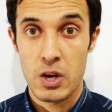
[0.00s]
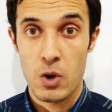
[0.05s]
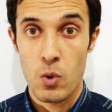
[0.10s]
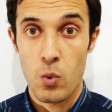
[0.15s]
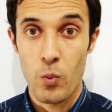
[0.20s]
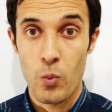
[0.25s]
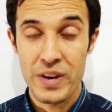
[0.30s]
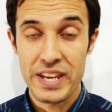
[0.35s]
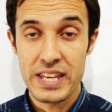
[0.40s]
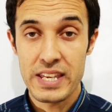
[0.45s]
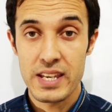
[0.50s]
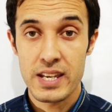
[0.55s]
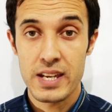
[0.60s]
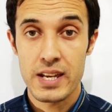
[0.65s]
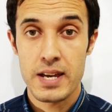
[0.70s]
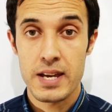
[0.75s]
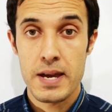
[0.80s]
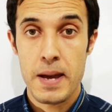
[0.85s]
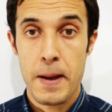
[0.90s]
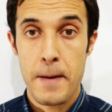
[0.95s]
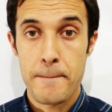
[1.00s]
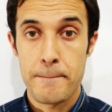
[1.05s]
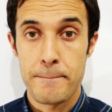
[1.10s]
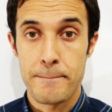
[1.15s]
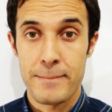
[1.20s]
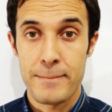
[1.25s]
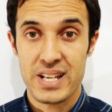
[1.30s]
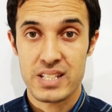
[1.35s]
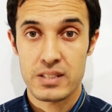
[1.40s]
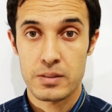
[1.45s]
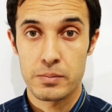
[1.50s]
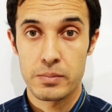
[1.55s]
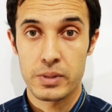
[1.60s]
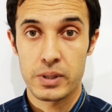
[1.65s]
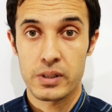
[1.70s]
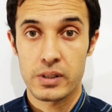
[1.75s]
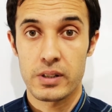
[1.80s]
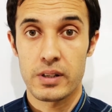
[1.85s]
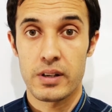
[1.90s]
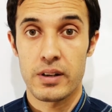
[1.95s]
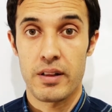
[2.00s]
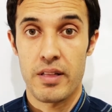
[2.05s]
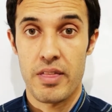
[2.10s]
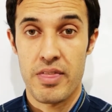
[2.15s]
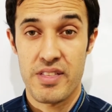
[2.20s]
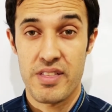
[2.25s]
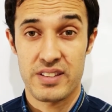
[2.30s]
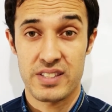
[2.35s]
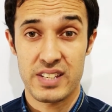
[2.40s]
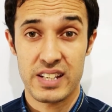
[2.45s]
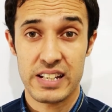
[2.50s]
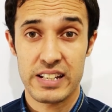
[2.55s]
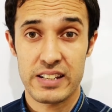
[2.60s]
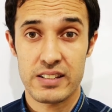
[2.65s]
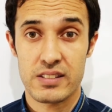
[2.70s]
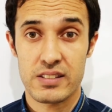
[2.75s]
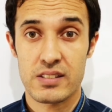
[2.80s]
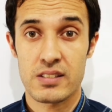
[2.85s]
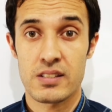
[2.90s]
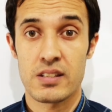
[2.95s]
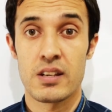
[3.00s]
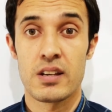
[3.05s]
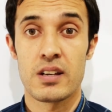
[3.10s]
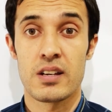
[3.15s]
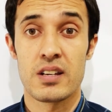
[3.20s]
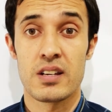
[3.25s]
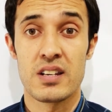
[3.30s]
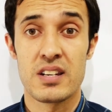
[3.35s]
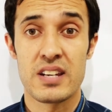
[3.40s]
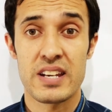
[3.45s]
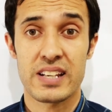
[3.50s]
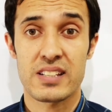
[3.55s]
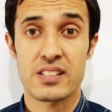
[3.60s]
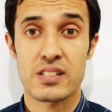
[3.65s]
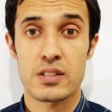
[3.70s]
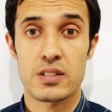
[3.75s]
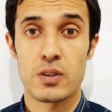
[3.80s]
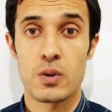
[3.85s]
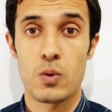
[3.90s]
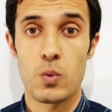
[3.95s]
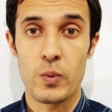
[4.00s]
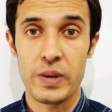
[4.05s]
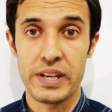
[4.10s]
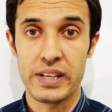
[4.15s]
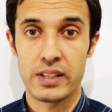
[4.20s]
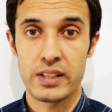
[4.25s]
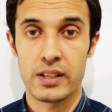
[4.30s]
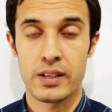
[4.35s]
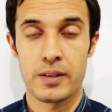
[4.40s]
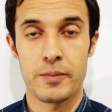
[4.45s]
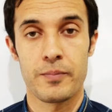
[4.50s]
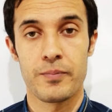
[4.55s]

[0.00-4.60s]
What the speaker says: We must book the tickets next week.